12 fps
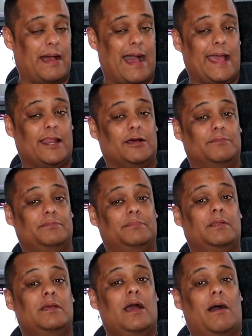item,
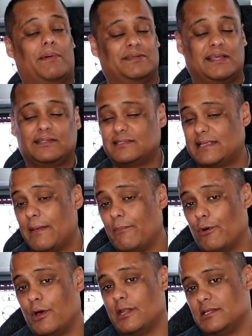but it's not the
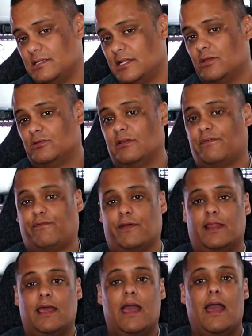same one. It's a little
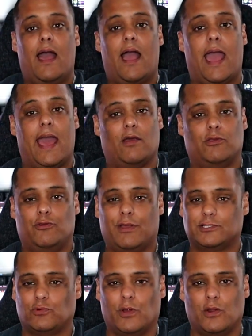different. And you
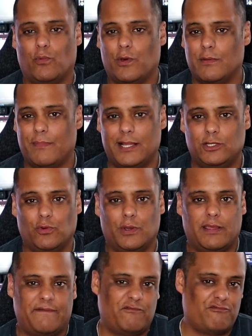guys are wondering, what am I
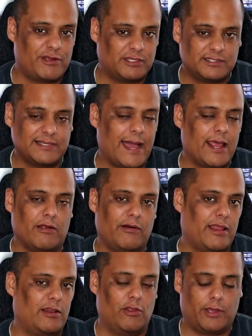doing? If you read the title
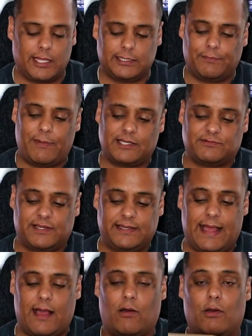and looking at the box right
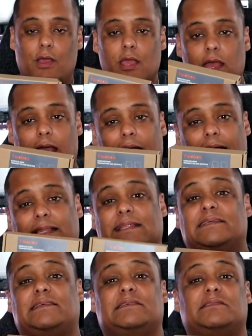now,
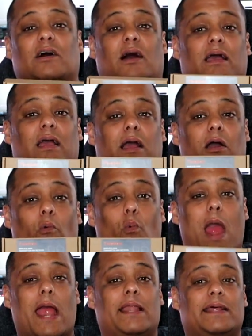this is a
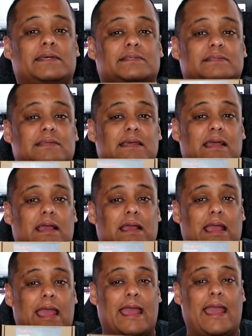wireless
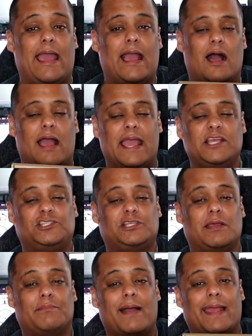
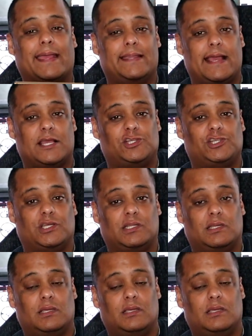HDMI connection.